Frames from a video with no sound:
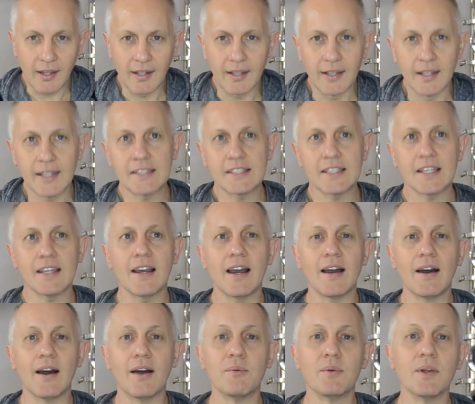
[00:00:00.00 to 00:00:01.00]
Let's say
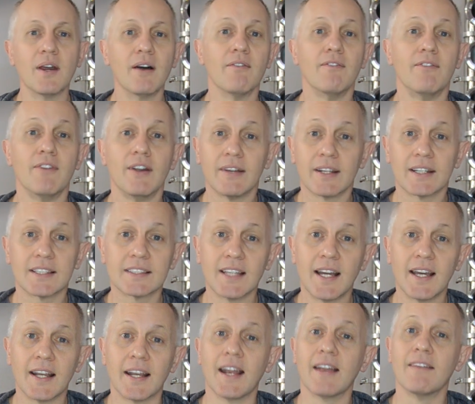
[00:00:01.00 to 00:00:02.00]
we are very
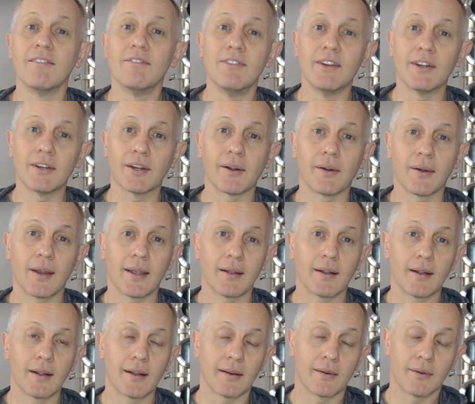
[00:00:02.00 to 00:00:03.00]
excited and very
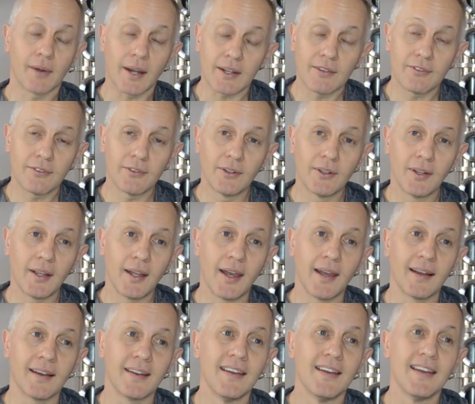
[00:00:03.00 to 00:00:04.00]
grateful,
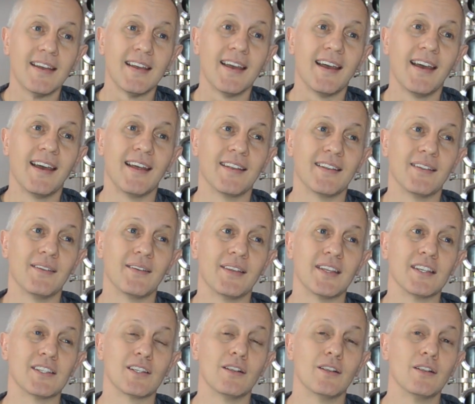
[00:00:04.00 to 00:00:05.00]
and
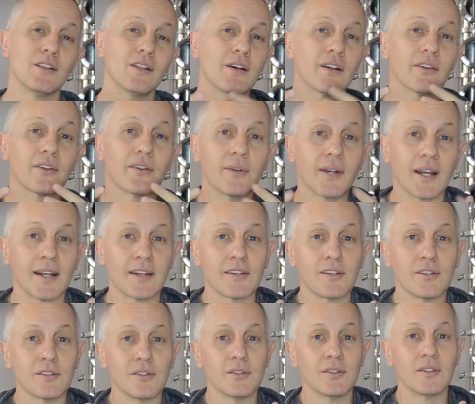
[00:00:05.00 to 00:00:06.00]
there's a lot of
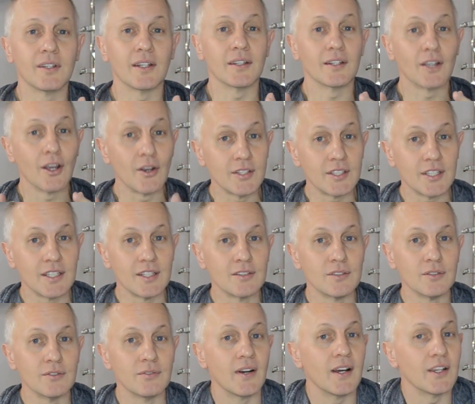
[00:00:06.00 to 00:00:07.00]
gratitude that goes
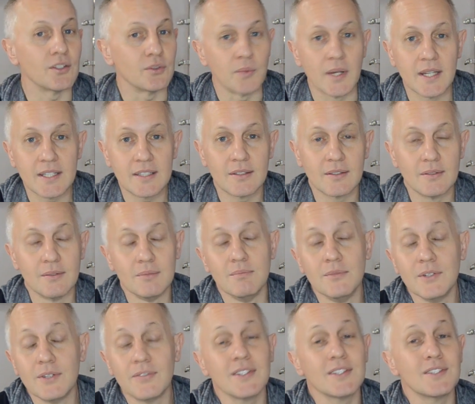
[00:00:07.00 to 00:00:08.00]
into for us
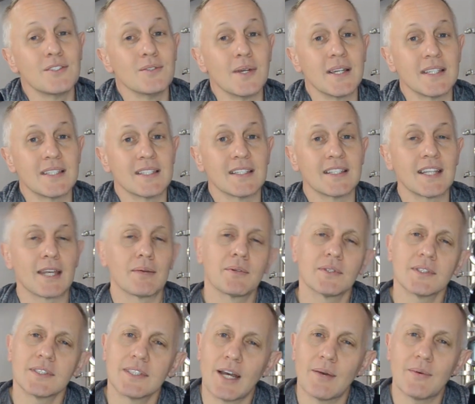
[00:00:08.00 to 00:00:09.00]
moving to Western Cape,
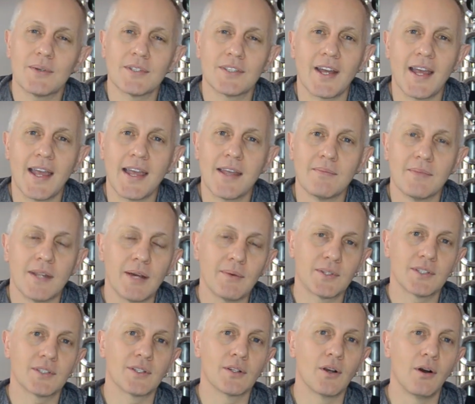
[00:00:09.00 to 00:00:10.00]
because that was our aim. That
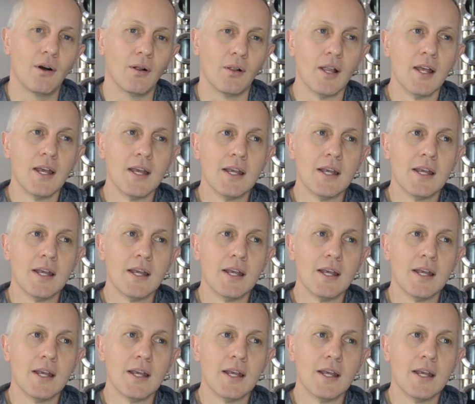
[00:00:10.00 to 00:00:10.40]
was the goal.